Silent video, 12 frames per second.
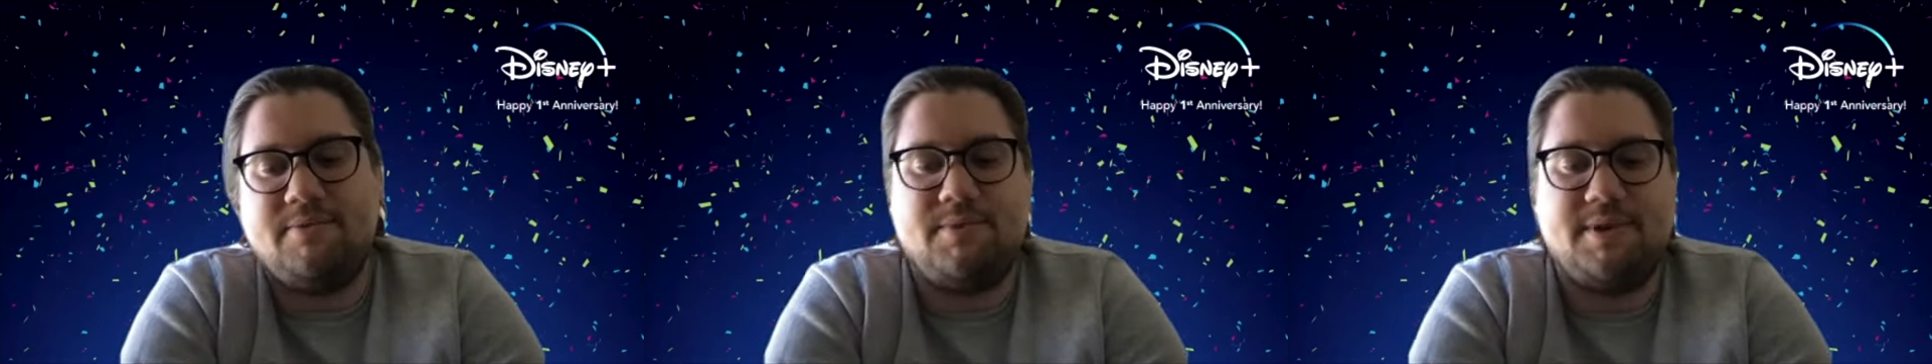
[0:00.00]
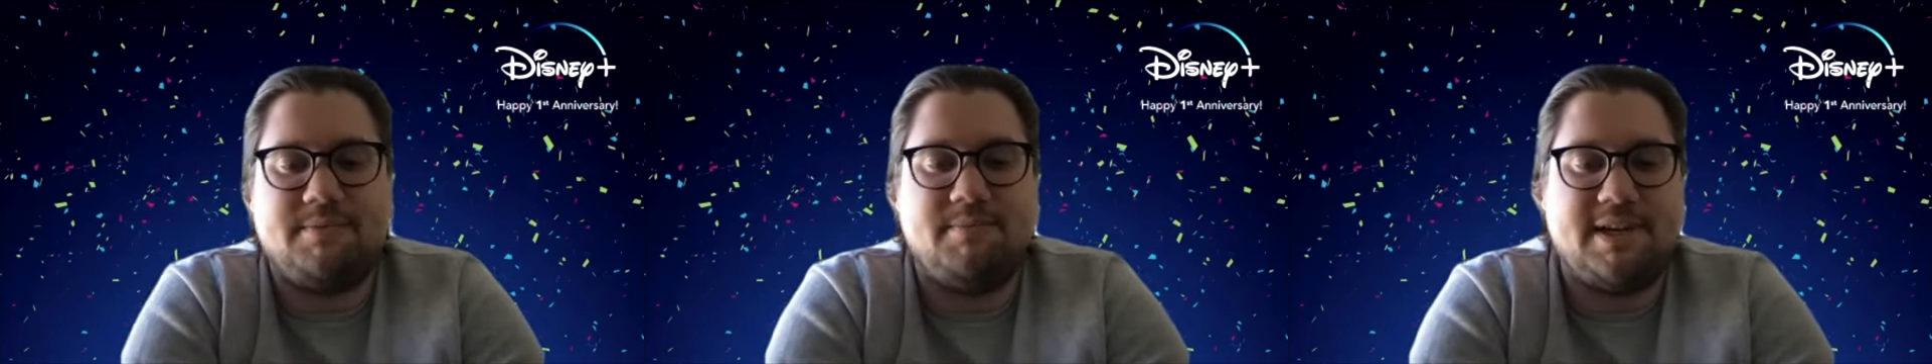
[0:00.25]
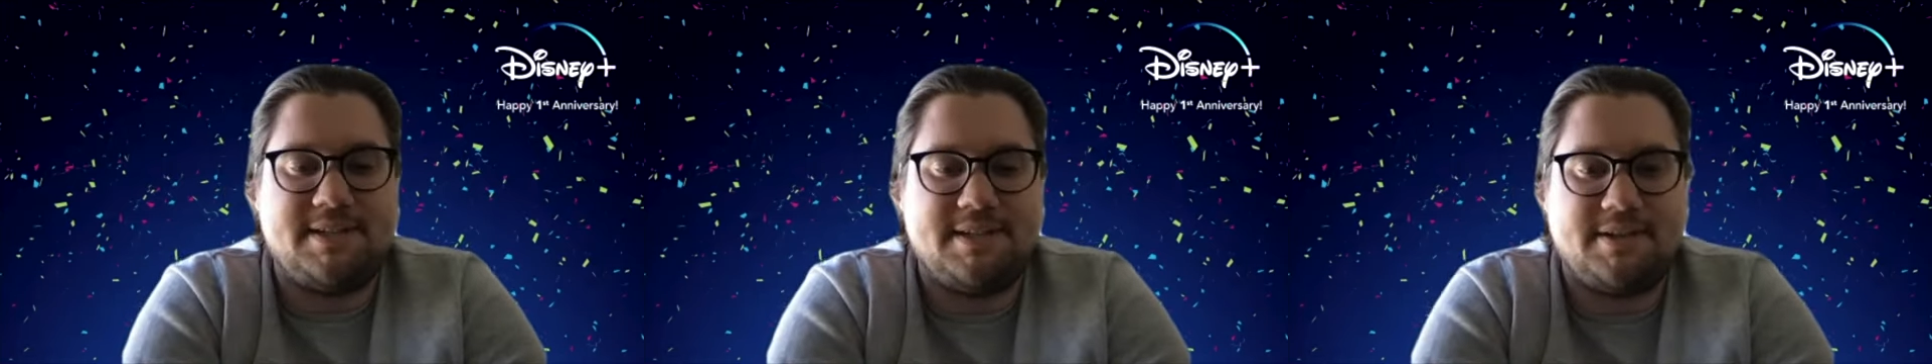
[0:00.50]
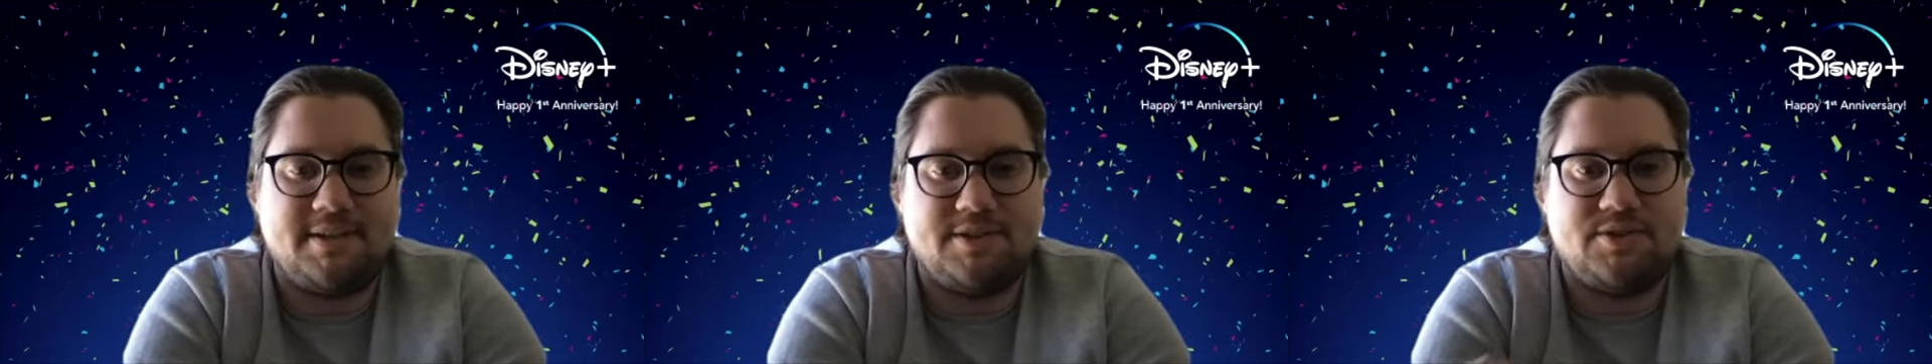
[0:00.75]
we
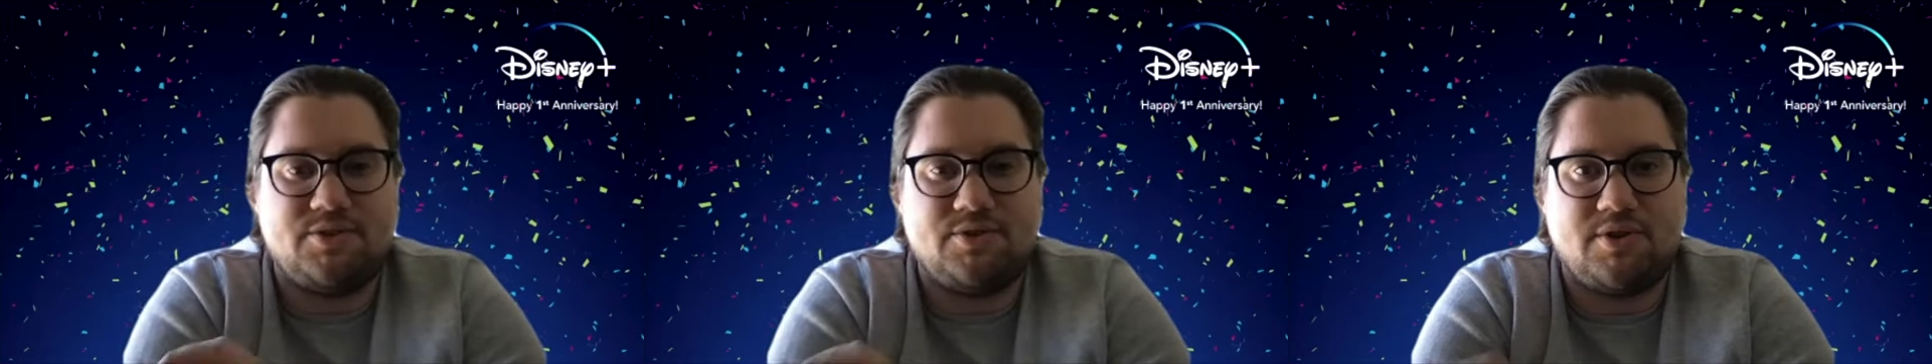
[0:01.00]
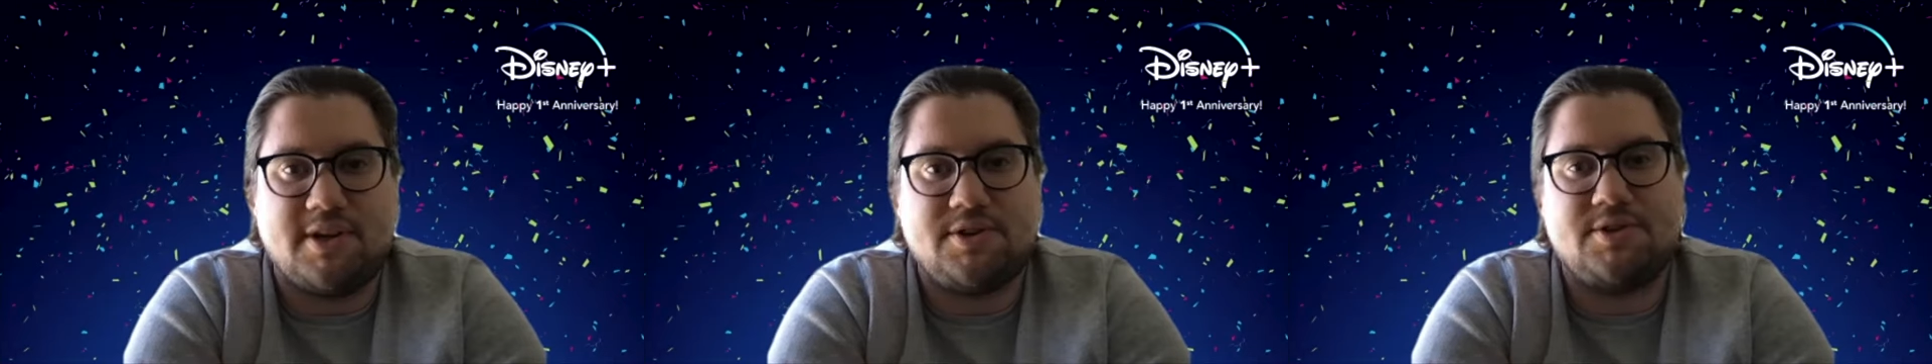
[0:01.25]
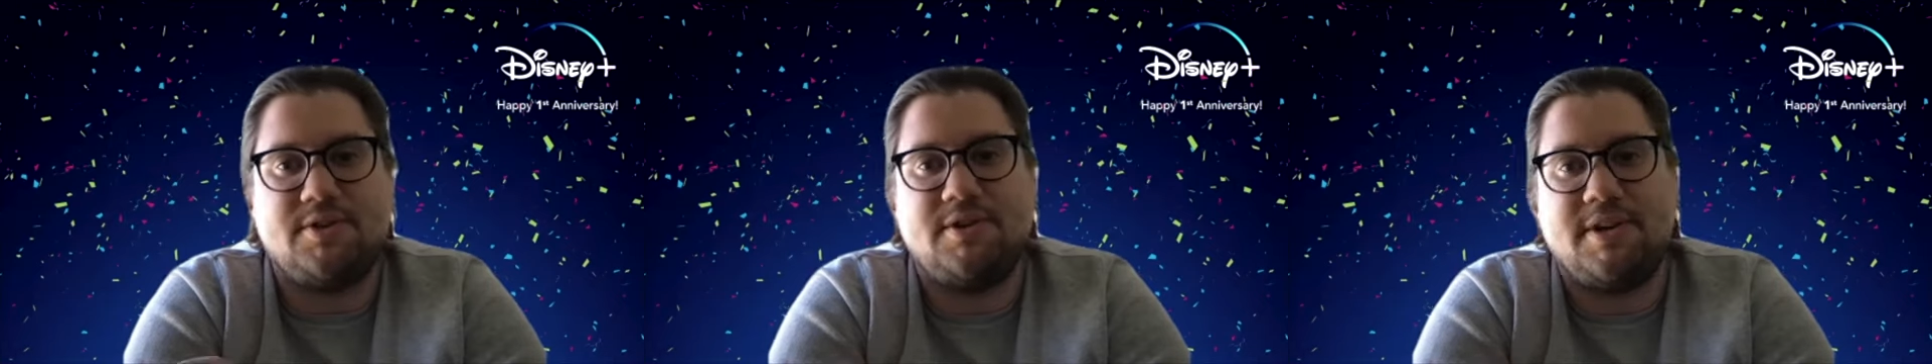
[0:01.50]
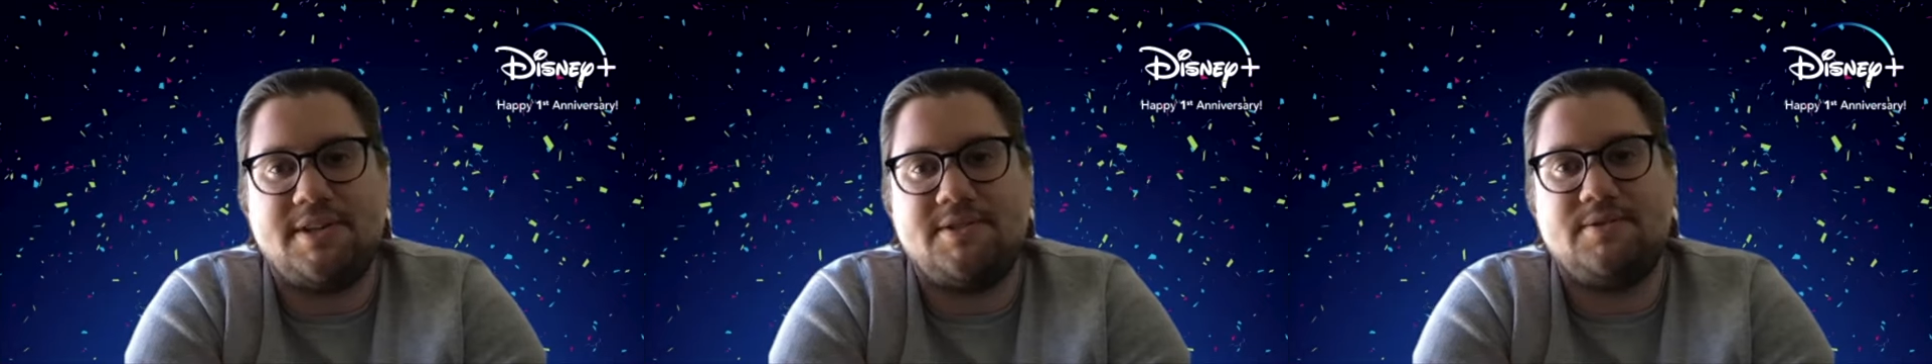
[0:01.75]
basically structure
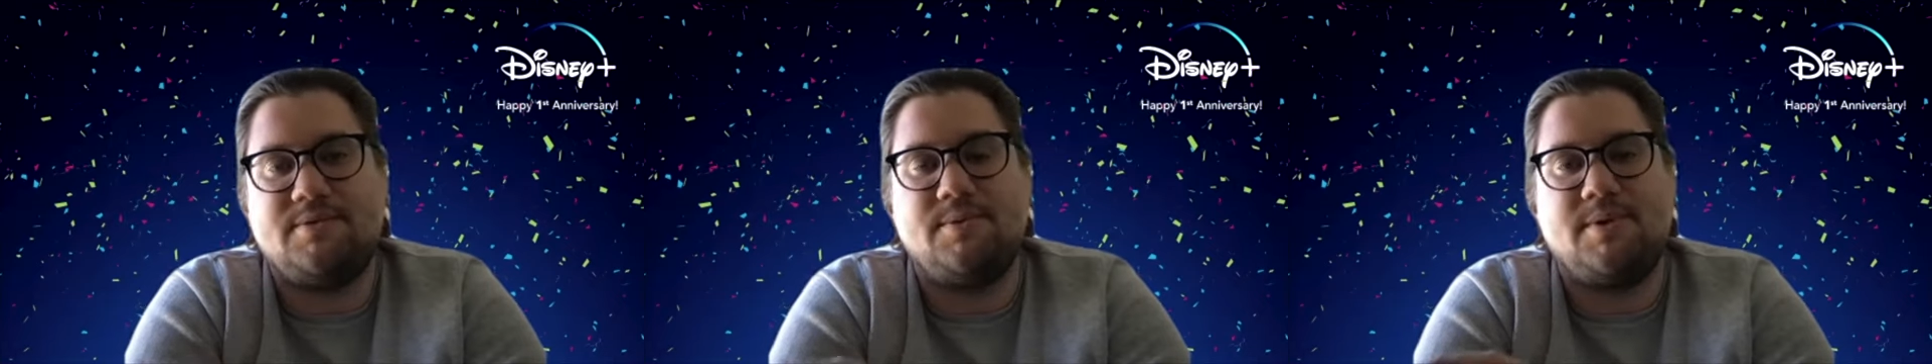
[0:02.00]
into